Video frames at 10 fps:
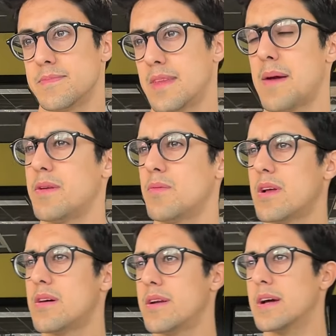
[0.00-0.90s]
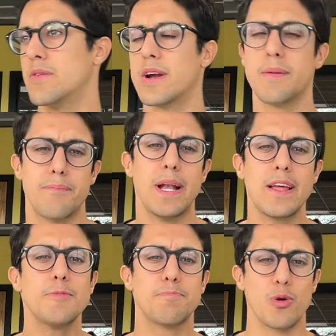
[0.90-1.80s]
I mean, without a doubt, right?
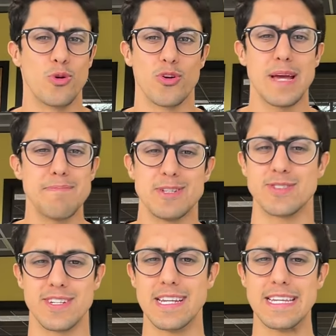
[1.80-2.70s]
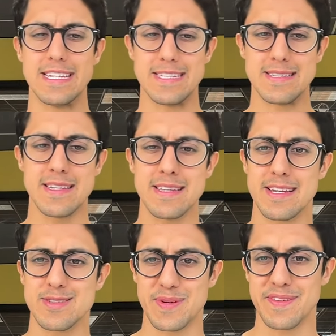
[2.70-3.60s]
Building a prototype is really easy.
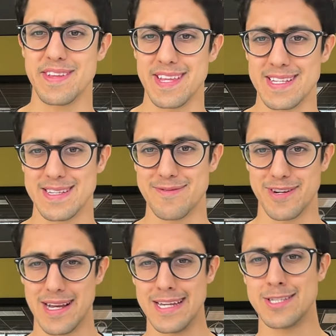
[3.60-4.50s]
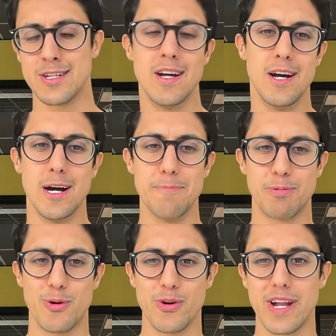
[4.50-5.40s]
That's one of the things I've realized. A
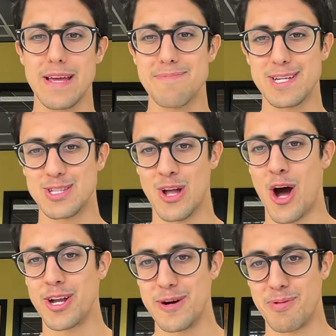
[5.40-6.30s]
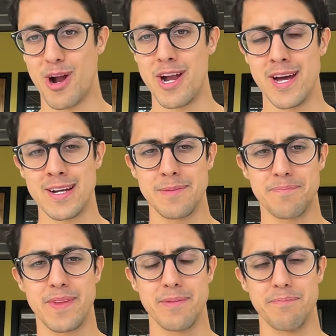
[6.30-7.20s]
prototype is not a product,
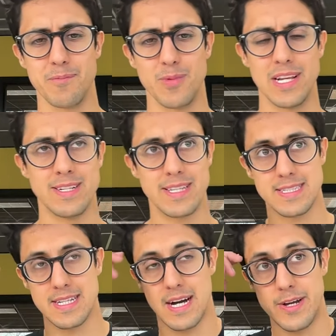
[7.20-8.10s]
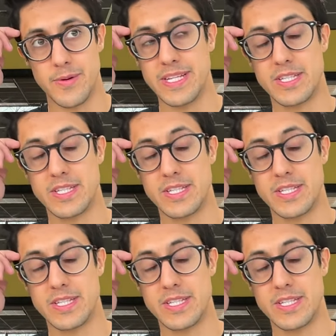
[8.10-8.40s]
and we learned this the hard way.